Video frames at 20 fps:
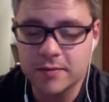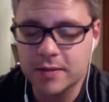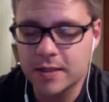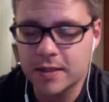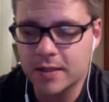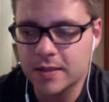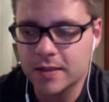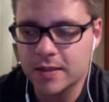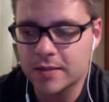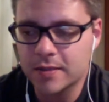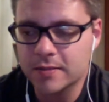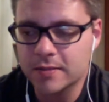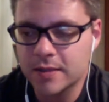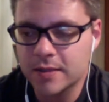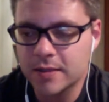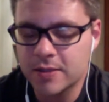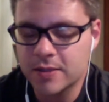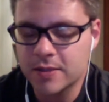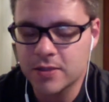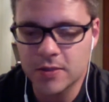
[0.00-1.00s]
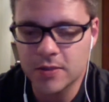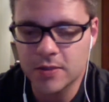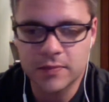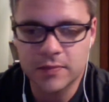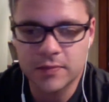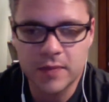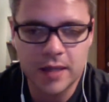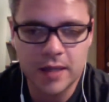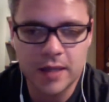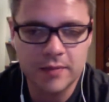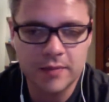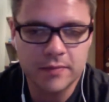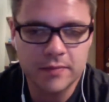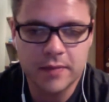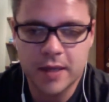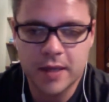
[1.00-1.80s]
And so I